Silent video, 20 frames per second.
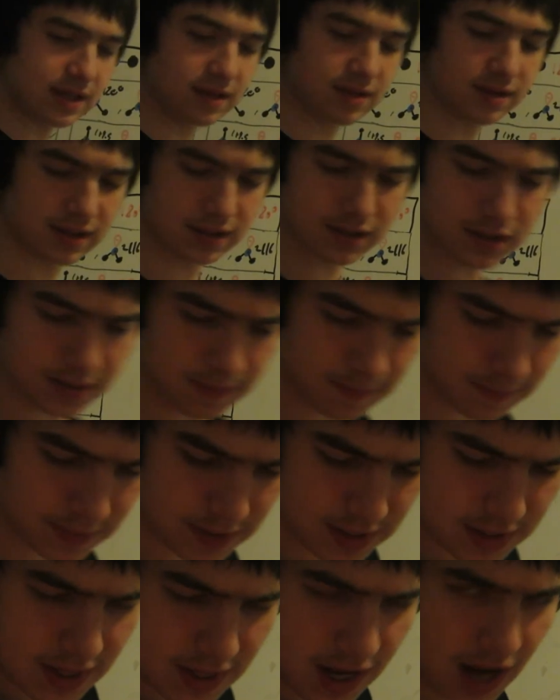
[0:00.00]
things.
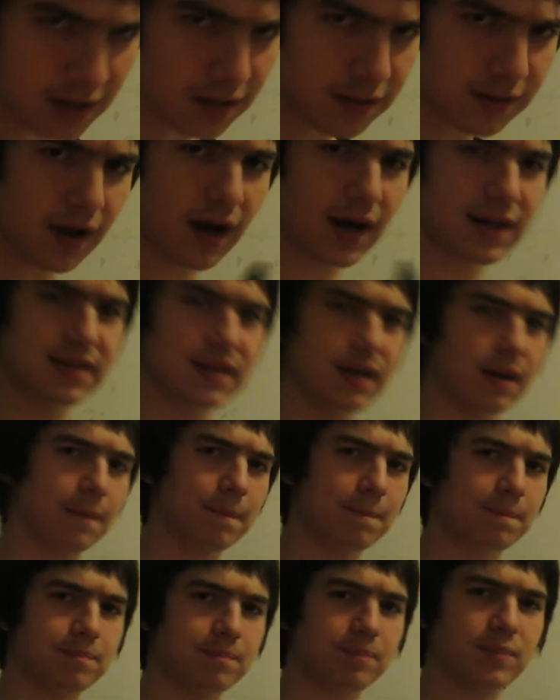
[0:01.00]
Another idea,
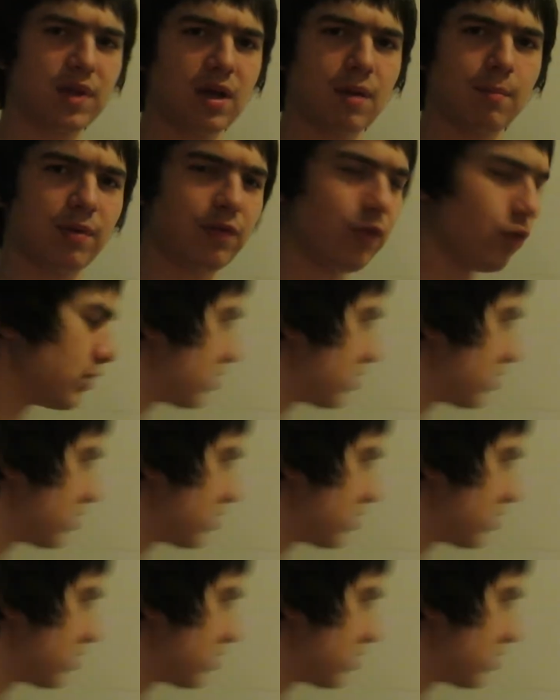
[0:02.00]
before we